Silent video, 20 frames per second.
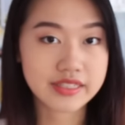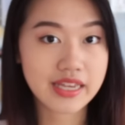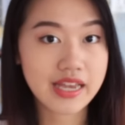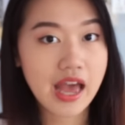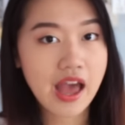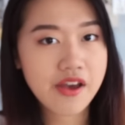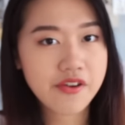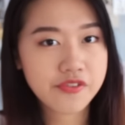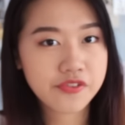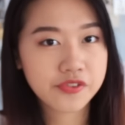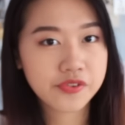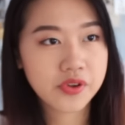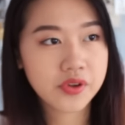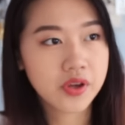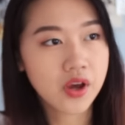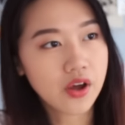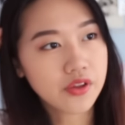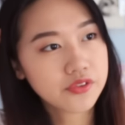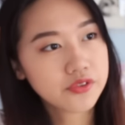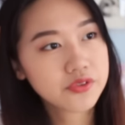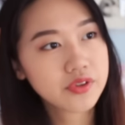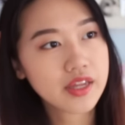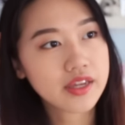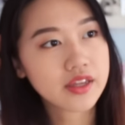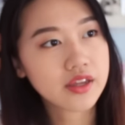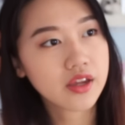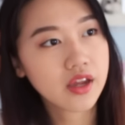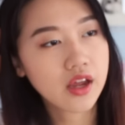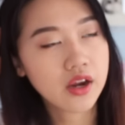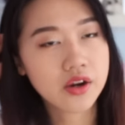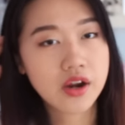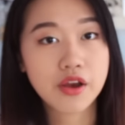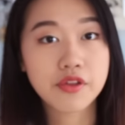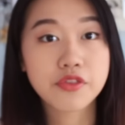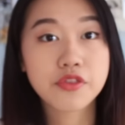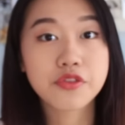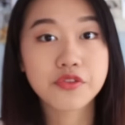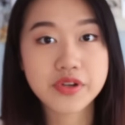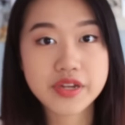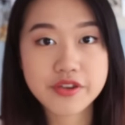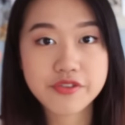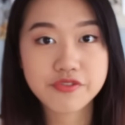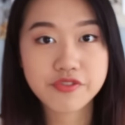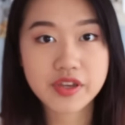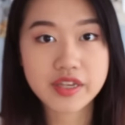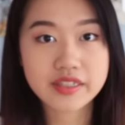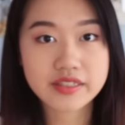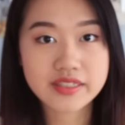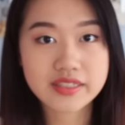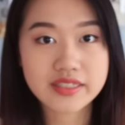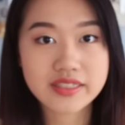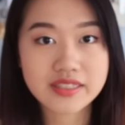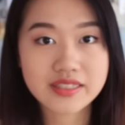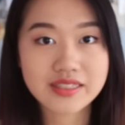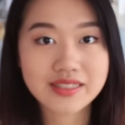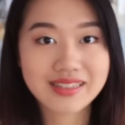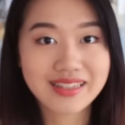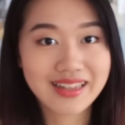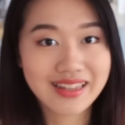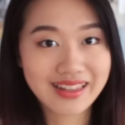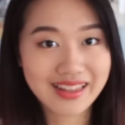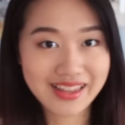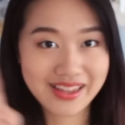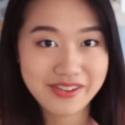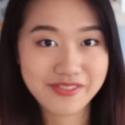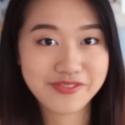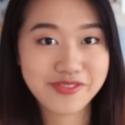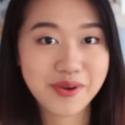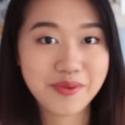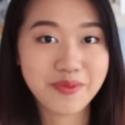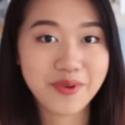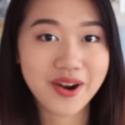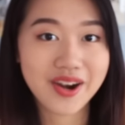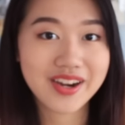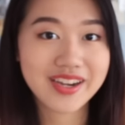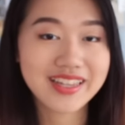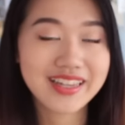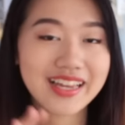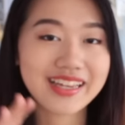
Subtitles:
Like, I've gone through like around three phases in February.